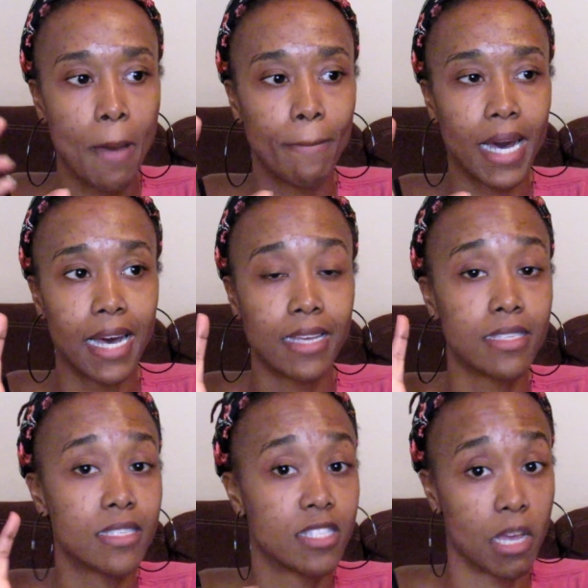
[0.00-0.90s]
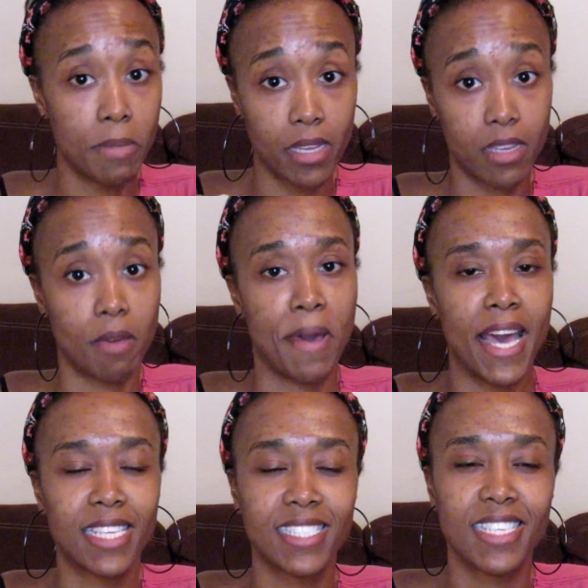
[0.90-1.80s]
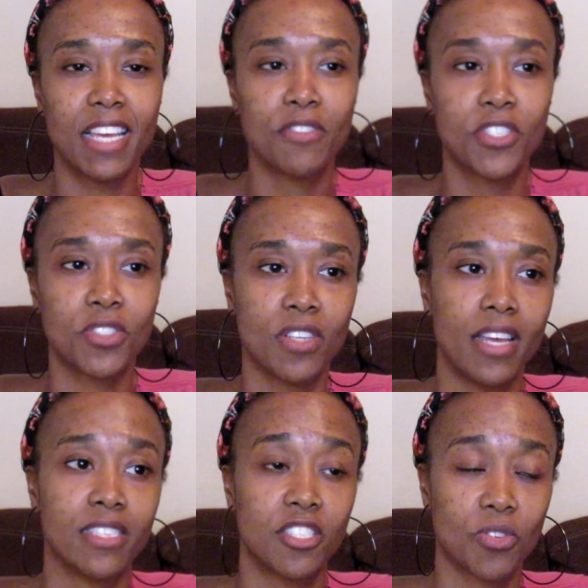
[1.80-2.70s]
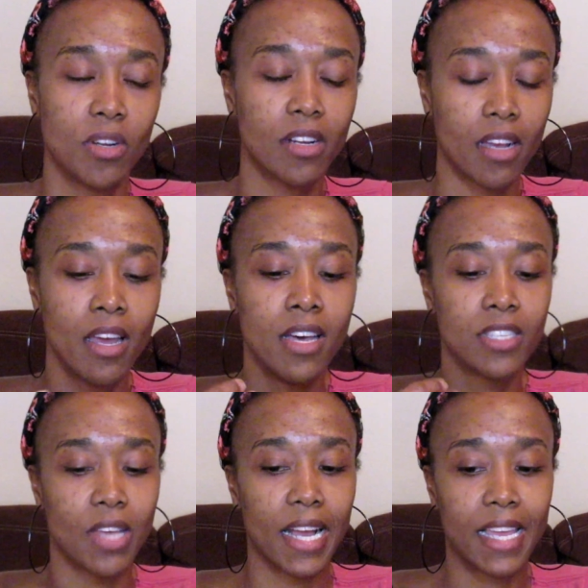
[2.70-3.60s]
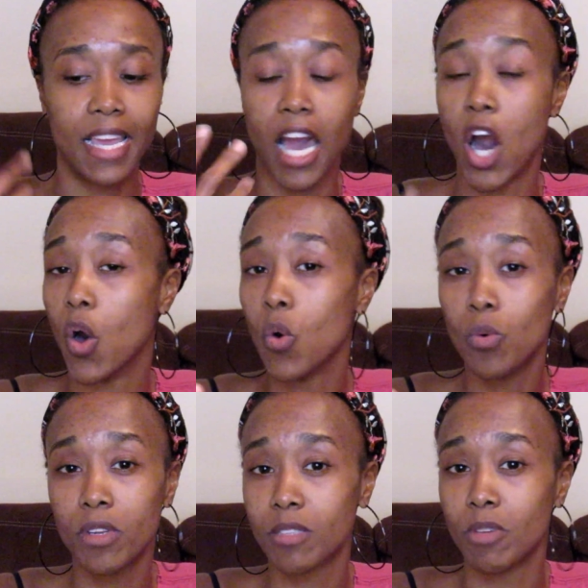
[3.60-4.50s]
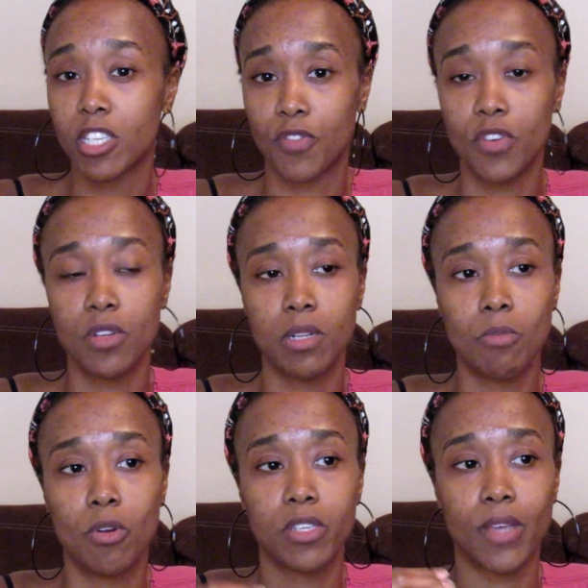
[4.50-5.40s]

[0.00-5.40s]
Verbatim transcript: my stomach capacity has shrunk, so I can't hold as much food anymore.